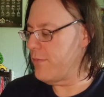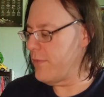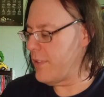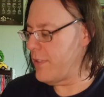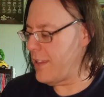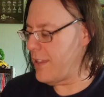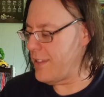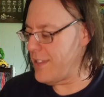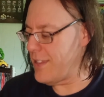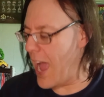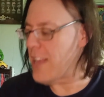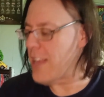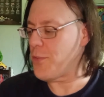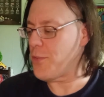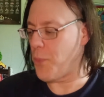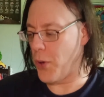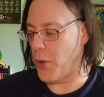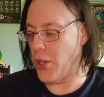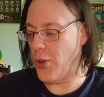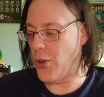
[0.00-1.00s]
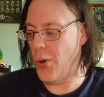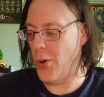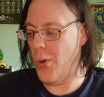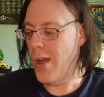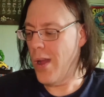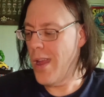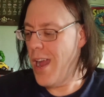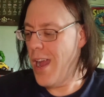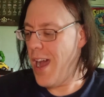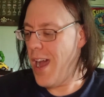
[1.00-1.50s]
That's pretty cool.
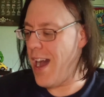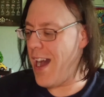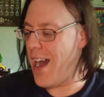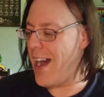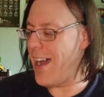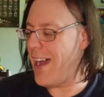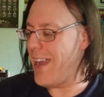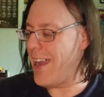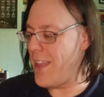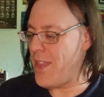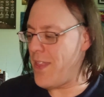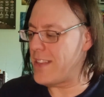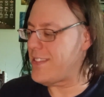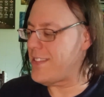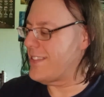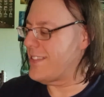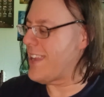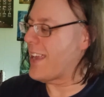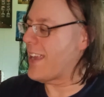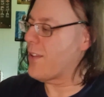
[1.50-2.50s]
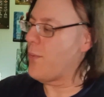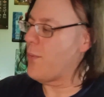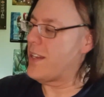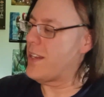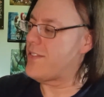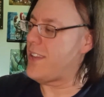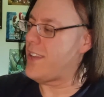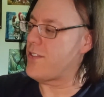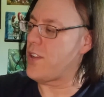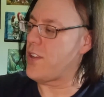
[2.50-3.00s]
And that's exactly what
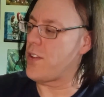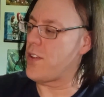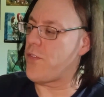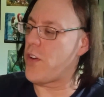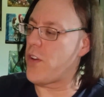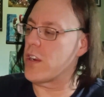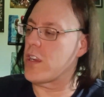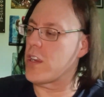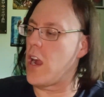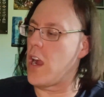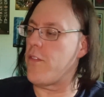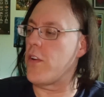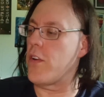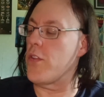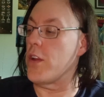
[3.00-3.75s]
it says on the front cover.